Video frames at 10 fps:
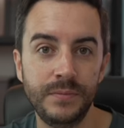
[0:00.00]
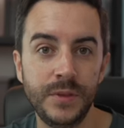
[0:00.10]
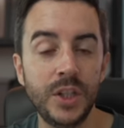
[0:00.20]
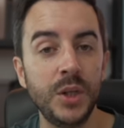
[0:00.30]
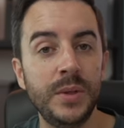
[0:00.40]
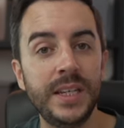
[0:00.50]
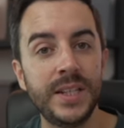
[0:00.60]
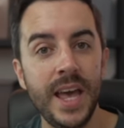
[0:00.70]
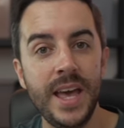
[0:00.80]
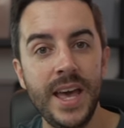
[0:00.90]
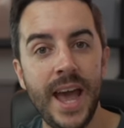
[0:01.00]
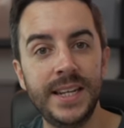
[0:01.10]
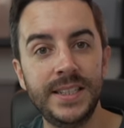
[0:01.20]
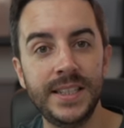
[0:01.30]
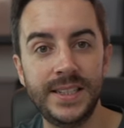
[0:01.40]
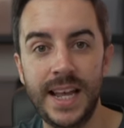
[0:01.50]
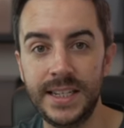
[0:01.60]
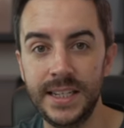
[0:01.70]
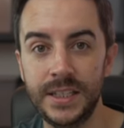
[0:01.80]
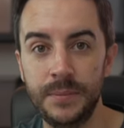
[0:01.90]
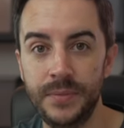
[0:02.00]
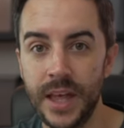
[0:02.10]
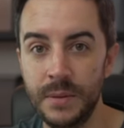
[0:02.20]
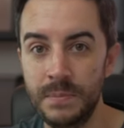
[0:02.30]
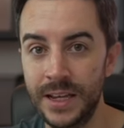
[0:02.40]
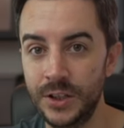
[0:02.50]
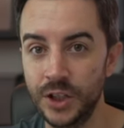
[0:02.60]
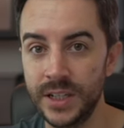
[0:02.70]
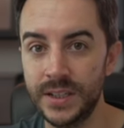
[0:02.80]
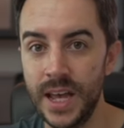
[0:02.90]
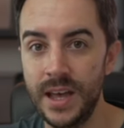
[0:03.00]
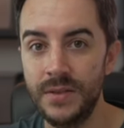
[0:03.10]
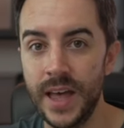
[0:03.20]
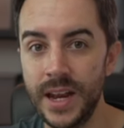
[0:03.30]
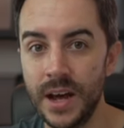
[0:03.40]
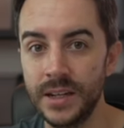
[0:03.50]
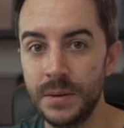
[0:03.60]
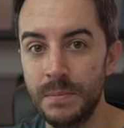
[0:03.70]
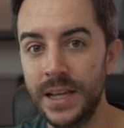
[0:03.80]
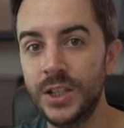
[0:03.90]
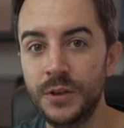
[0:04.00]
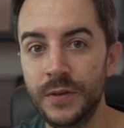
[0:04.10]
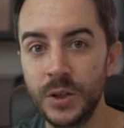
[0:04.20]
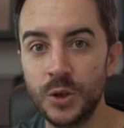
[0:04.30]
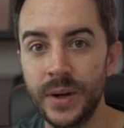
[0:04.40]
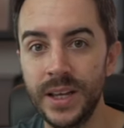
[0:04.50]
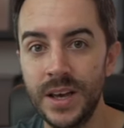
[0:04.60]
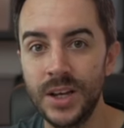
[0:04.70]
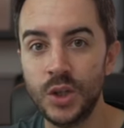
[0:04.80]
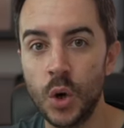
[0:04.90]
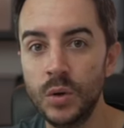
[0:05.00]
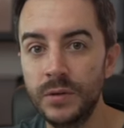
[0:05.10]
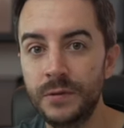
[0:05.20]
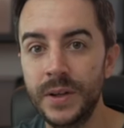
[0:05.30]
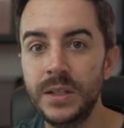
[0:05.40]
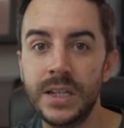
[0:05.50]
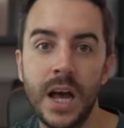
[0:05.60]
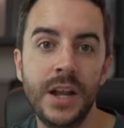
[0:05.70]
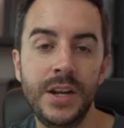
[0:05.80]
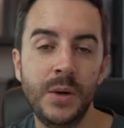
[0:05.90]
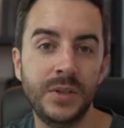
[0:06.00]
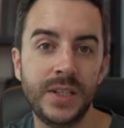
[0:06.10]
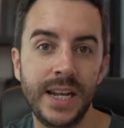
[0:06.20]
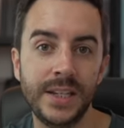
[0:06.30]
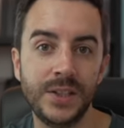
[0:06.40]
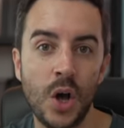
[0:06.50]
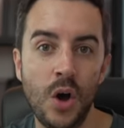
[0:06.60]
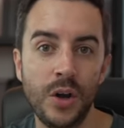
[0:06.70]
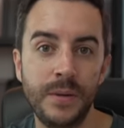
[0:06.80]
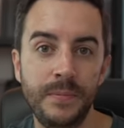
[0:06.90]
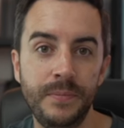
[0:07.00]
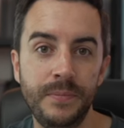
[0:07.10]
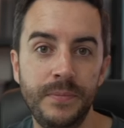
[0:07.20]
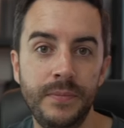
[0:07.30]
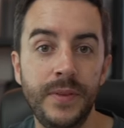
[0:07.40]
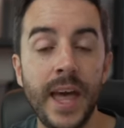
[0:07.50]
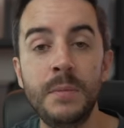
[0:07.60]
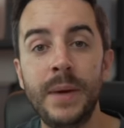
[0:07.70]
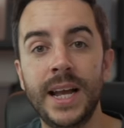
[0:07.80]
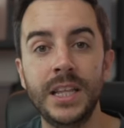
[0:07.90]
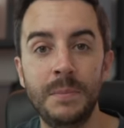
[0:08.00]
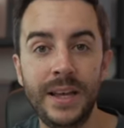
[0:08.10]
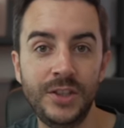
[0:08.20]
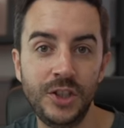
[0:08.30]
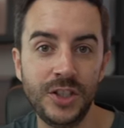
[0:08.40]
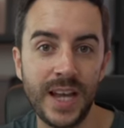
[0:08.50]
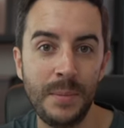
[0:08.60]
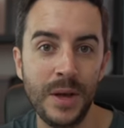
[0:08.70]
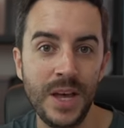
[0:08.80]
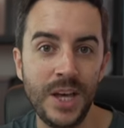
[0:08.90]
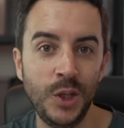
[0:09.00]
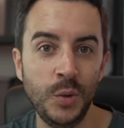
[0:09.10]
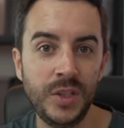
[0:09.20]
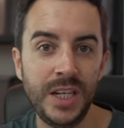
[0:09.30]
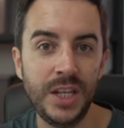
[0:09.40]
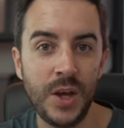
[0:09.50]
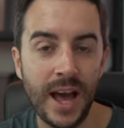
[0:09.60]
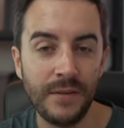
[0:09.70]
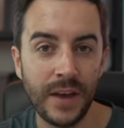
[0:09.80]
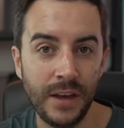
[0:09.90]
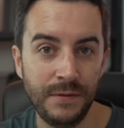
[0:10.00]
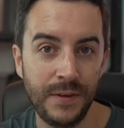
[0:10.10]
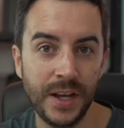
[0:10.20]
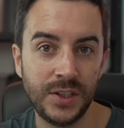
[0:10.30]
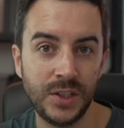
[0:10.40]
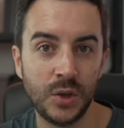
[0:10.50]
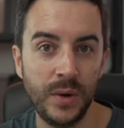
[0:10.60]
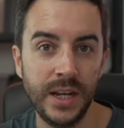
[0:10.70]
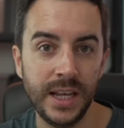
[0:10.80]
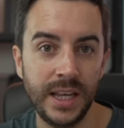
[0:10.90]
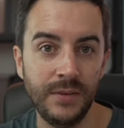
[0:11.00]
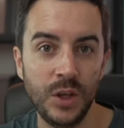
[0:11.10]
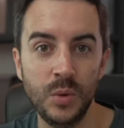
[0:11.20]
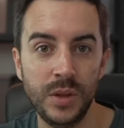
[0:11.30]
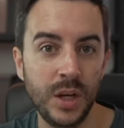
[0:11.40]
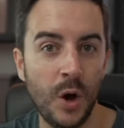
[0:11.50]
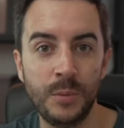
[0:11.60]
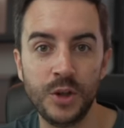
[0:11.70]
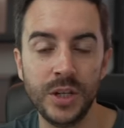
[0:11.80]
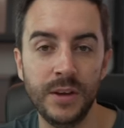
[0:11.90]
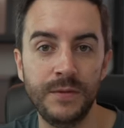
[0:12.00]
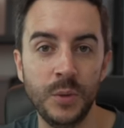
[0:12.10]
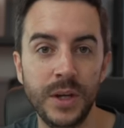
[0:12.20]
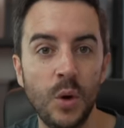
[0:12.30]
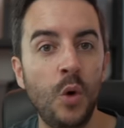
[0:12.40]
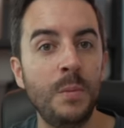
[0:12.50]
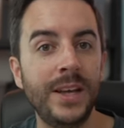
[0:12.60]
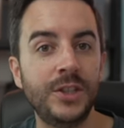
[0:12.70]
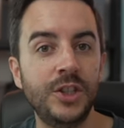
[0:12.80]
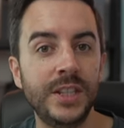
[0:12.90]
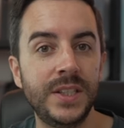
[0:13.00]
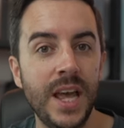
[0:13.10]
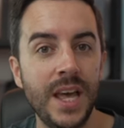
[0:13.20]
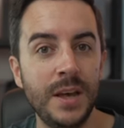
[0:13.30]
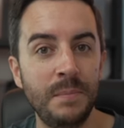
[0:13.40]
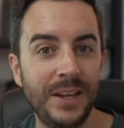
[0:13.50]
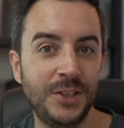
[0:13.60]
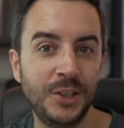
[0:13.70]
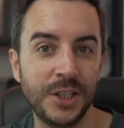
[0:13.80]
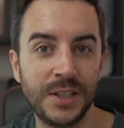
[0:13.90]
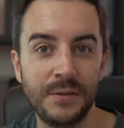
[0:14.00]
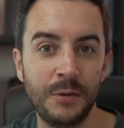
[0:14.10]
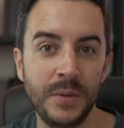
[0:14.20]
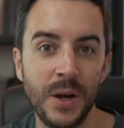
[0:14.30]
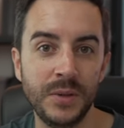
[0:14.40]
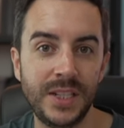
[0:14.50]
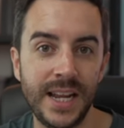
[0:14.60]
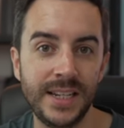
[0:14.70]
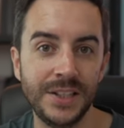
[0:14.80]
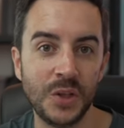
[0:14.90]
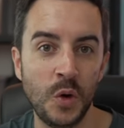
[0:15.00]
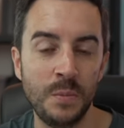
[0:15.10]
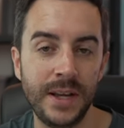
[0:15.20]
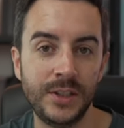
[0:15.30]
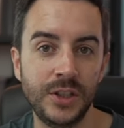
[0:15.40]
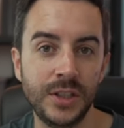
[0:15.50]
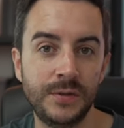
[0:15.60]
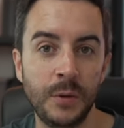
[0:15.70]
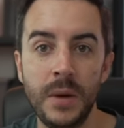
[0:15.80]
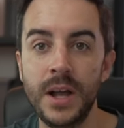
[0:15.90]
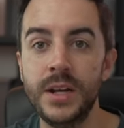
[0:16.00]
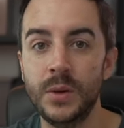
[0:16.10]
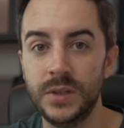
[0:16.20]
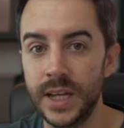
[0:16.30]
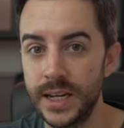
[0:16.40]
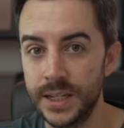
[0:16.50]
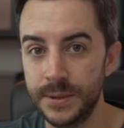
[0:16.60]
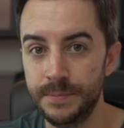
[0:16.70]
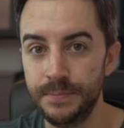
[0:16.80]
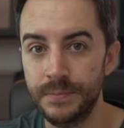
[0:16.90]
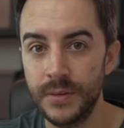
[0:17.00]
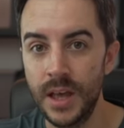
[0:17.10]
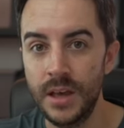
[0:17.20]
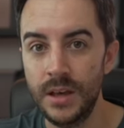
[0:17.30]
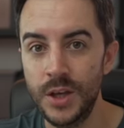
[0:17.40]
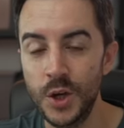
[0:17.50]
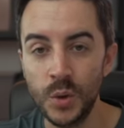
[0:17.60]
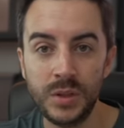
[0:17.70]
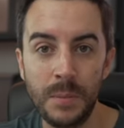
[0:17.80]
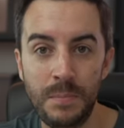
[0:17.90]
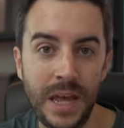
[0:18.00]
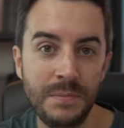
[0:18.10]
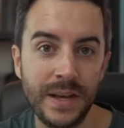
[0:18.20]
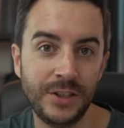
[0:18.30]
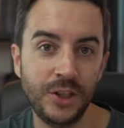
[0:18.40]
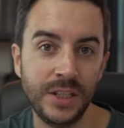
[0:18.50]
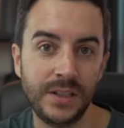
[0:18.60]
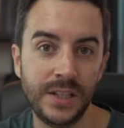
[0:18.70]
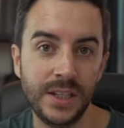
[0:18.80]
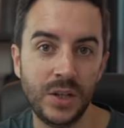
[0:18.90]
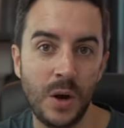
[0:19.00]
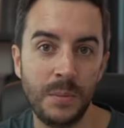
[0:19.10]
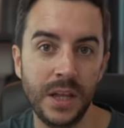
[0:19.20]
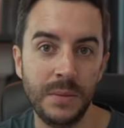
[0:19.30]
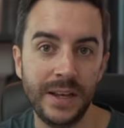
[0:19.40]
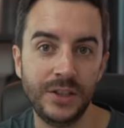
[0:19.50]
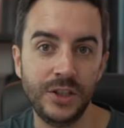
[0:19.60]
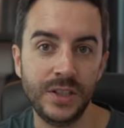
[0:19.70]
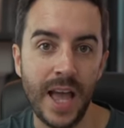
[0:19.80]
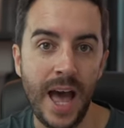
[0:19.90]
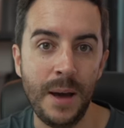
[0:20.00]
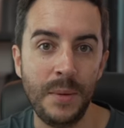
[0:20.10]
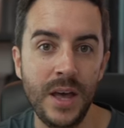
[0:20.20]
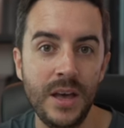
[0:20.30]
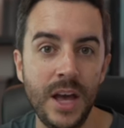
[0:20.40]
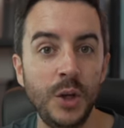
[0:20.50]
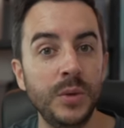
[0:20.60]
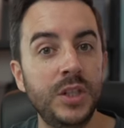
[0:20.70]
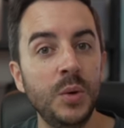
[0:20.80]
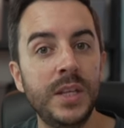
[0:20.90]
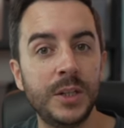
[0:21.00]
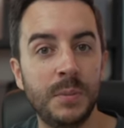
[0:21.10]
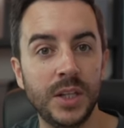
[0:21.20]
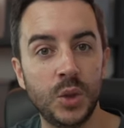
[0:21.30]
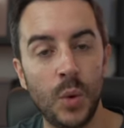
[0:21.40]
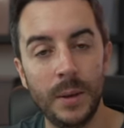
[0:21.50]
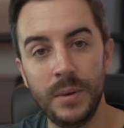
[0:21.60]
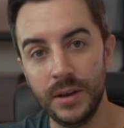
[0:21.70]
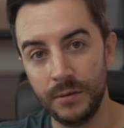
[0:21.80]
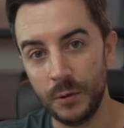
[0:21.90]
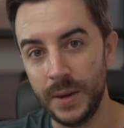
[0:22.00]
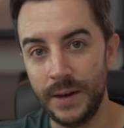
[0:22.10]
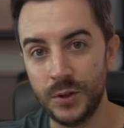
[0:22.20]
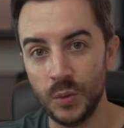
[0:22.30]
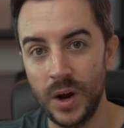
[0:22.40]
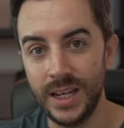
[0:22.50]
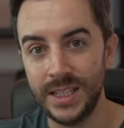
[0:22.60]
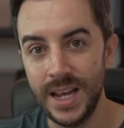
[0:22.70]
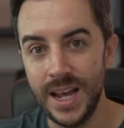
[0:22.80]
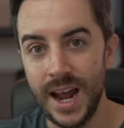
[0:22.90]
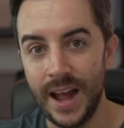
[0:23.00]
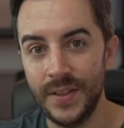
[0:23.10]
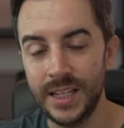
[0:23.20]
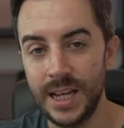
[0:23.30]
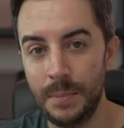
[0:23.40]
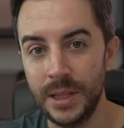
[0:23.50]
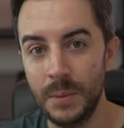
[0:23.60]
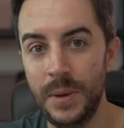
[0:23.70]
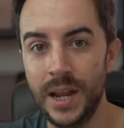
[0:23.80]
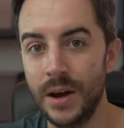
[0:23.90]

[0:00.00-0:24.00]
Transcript: To do this, head into Settings, then Messages, then under Message Filtering, toggle Filter Unknown Senders on. Then back in the Messages app, you'll see that you have a first screen giving you the option of viewing all messages, messages from known senders, or messages from unknown senders. You can also pin messages to the top of the Messages app, and you would do this by swiping from left to right and then tapping the pin